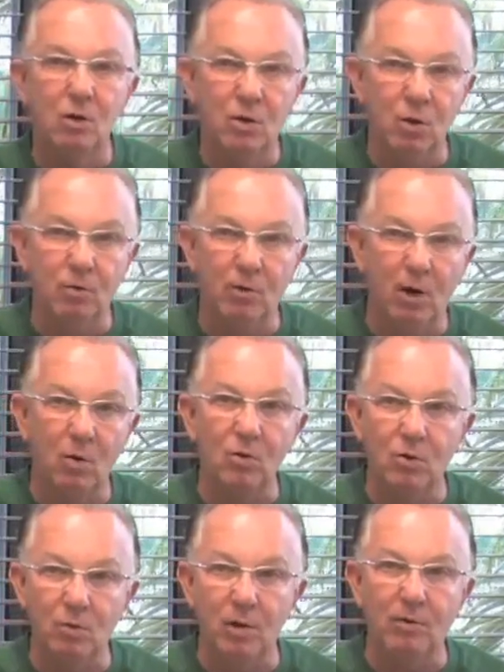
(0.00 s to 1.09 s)
two throws,
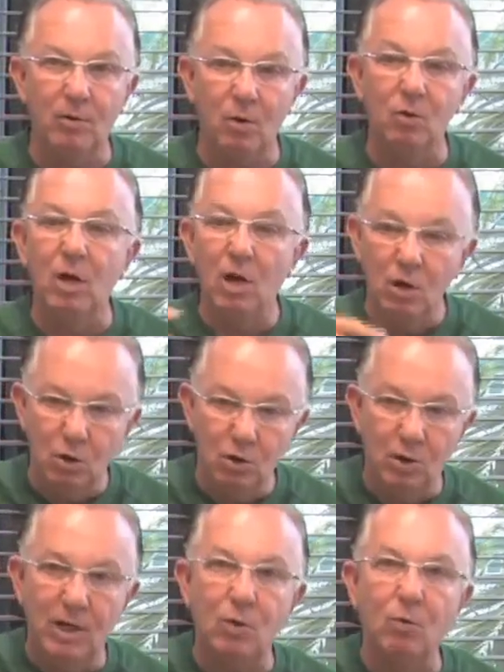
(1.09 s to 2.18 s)
three throws, just
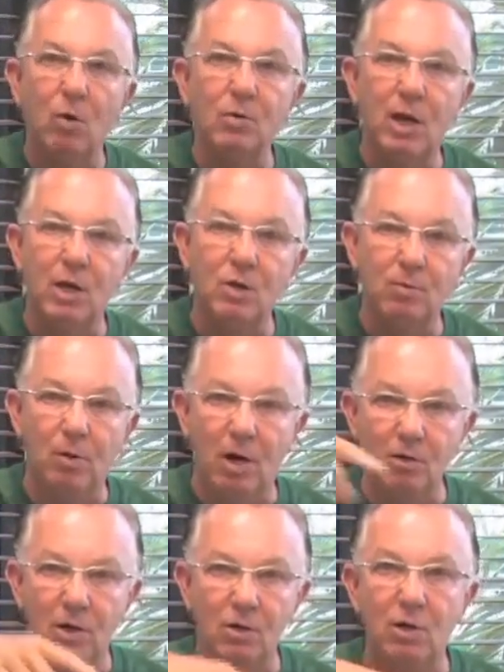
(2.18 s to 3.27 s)
to get the rotation
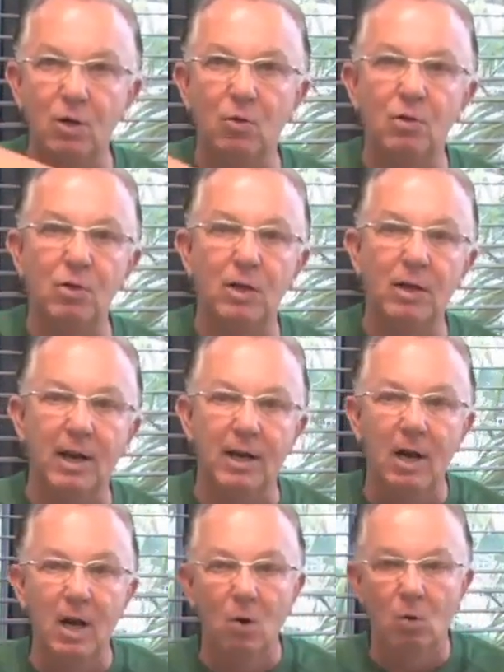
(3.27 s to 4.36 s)
process, and you'll see that.
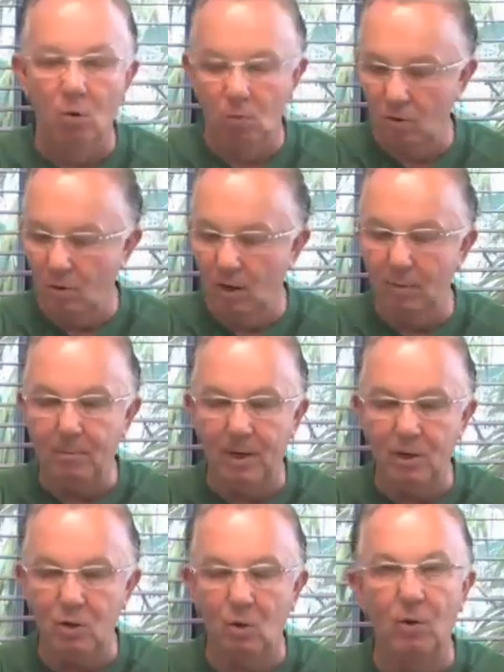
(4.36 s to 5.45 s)
Well, we're going to have
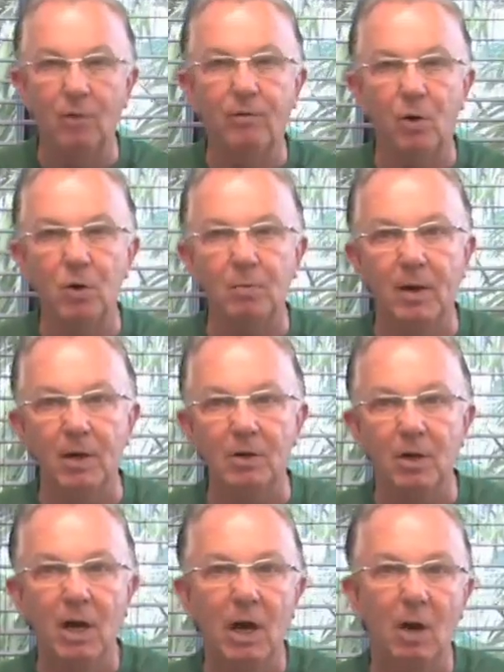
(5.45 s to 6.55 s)
picks going to first base,
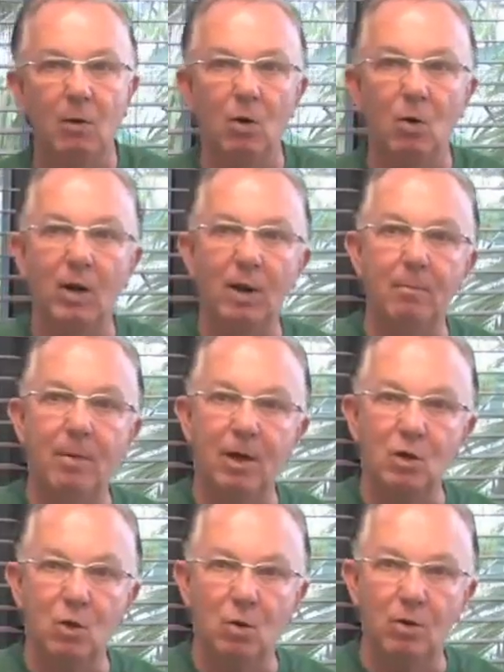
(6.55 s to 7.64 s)
and we're going to have
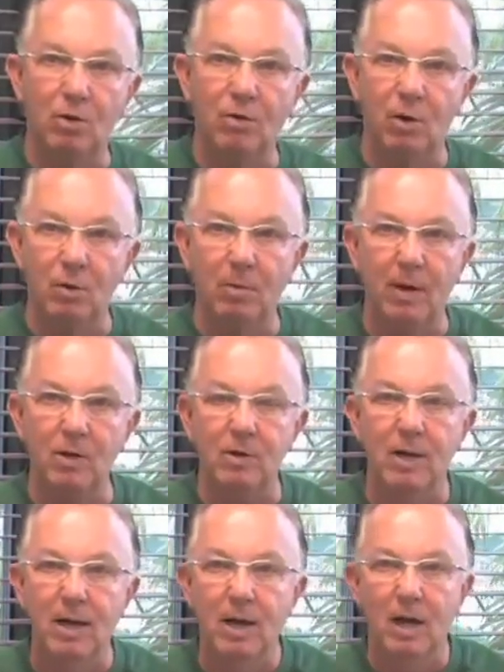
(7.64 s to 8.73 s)
picks going to third base,
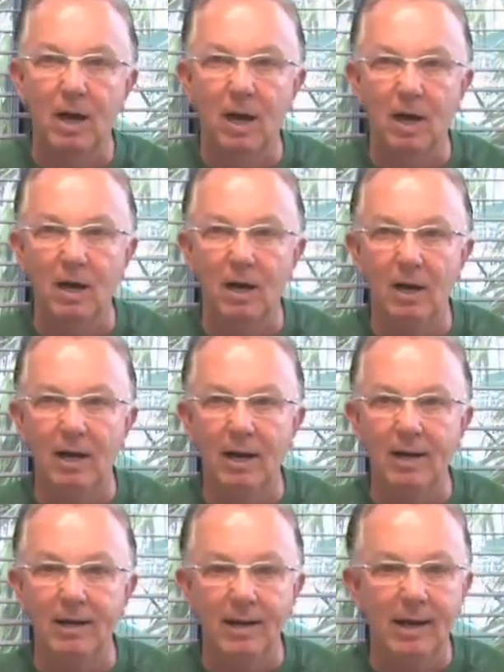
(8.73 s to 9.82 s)
uh,
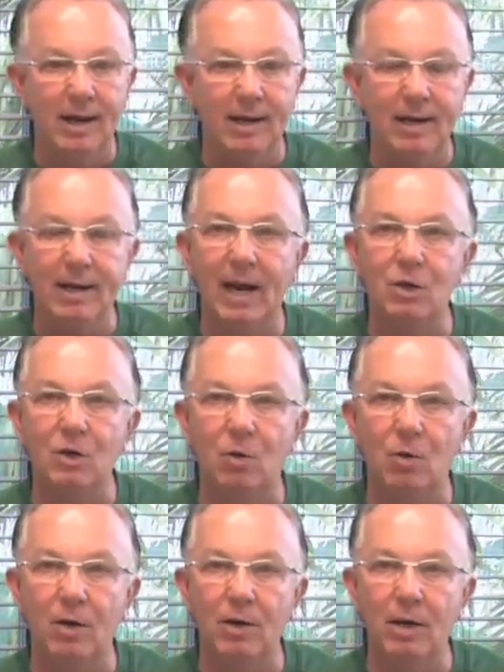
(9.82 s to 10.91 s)
and, and get guys in a
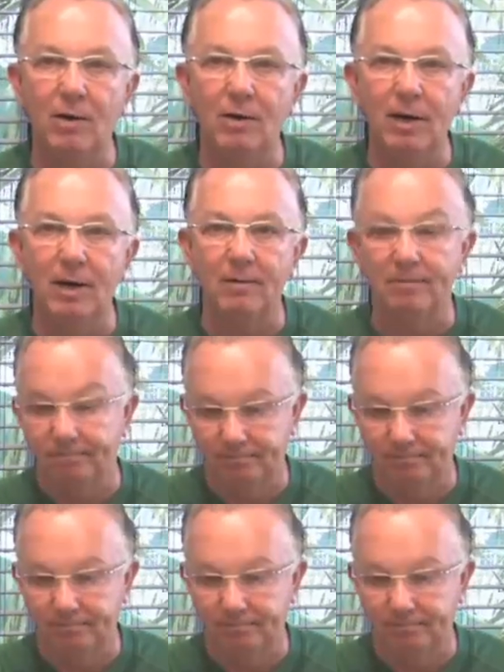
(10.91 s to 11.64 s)
rundown and